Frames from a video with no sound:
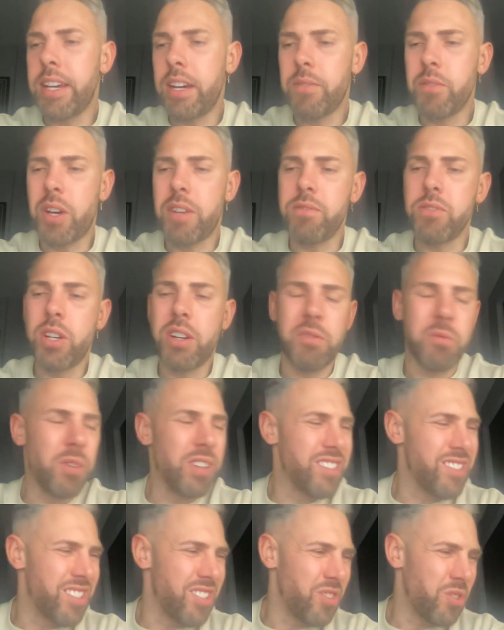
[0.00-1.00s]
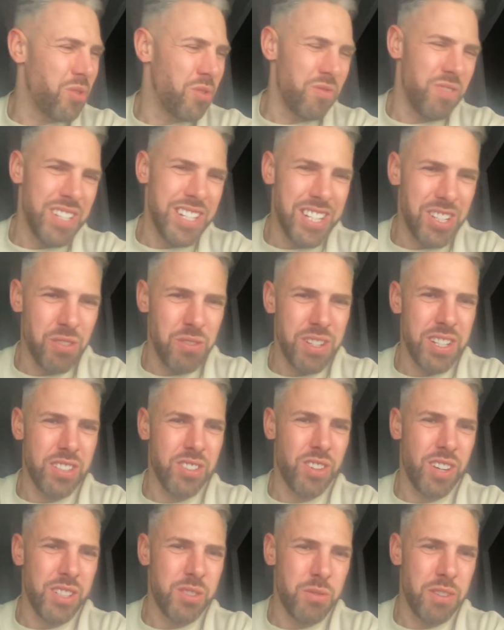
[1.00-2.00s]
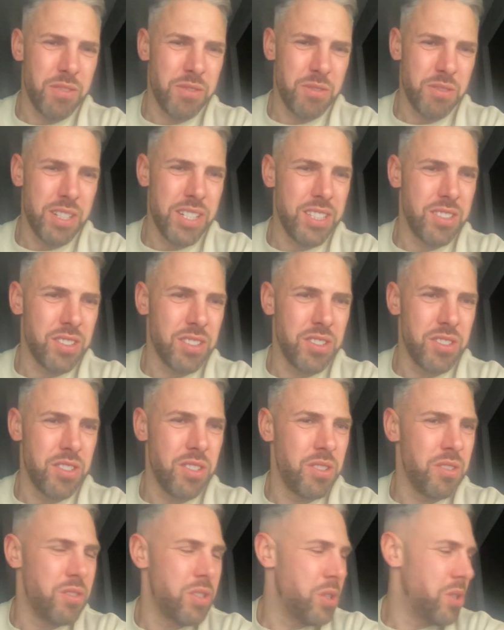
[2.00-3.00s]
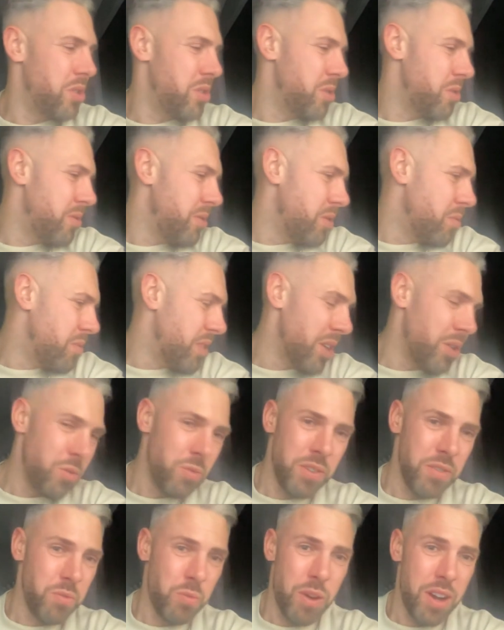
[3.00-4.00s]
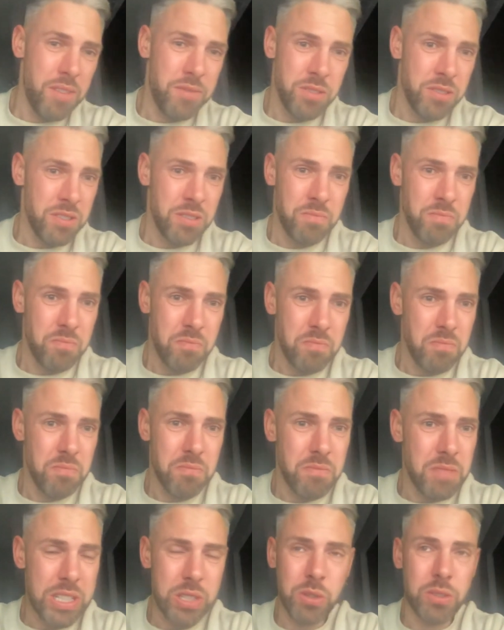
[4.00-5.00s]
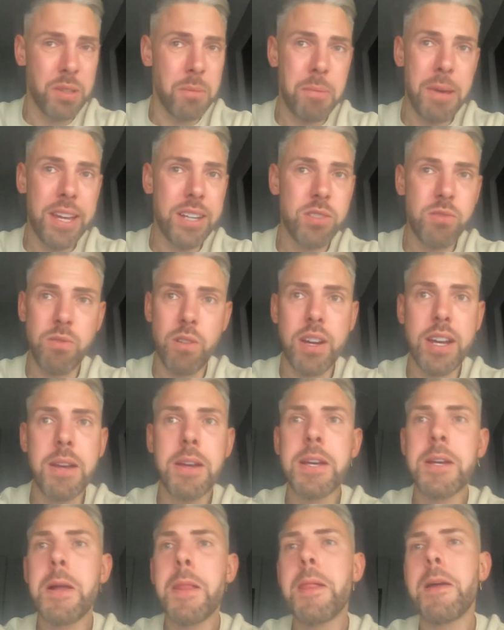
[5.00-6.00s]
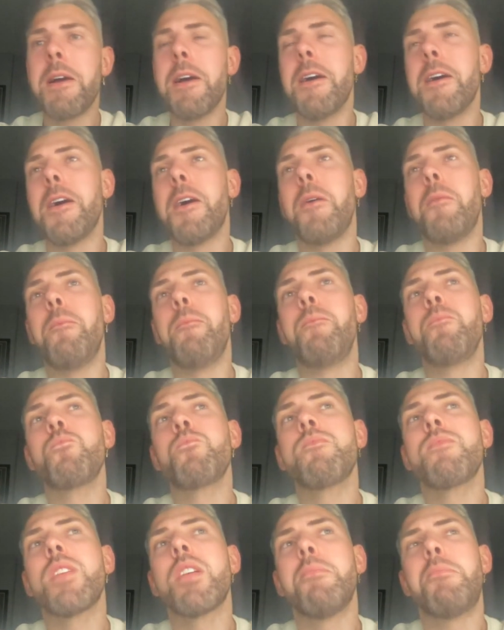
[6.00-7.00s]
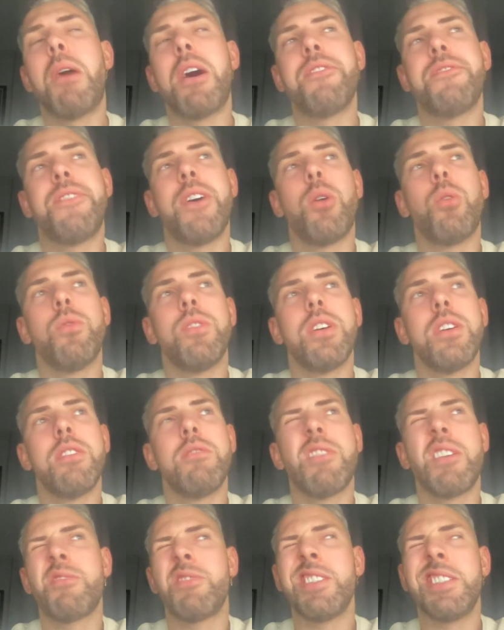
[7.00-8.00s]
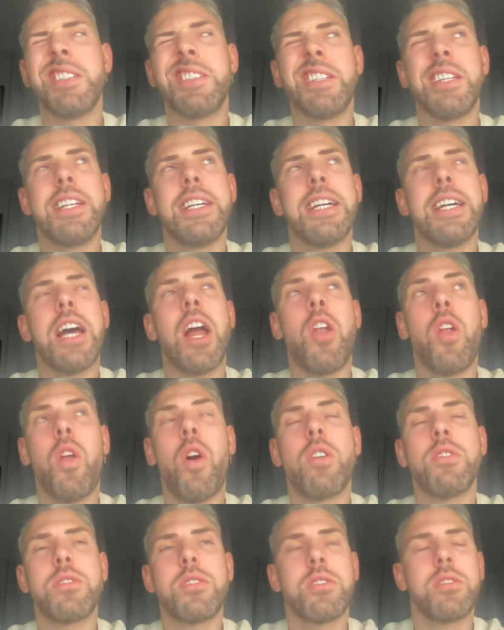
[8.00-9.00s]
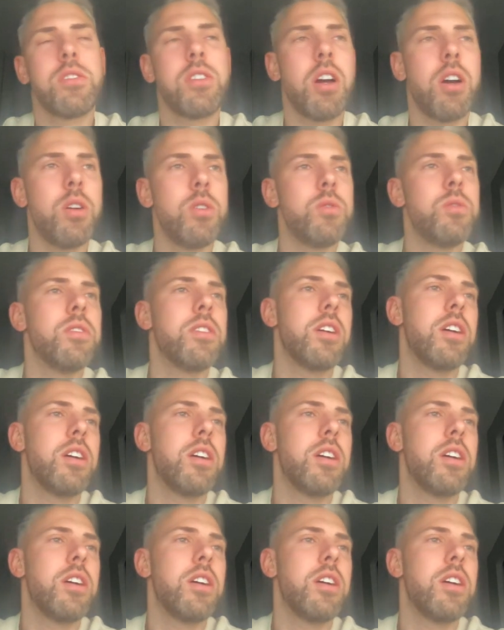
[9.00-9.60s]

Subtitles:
I'm not one to sort of really criticise referees because you deal with whatever is on the pitch, right? But I felt that the referee did let a lot go.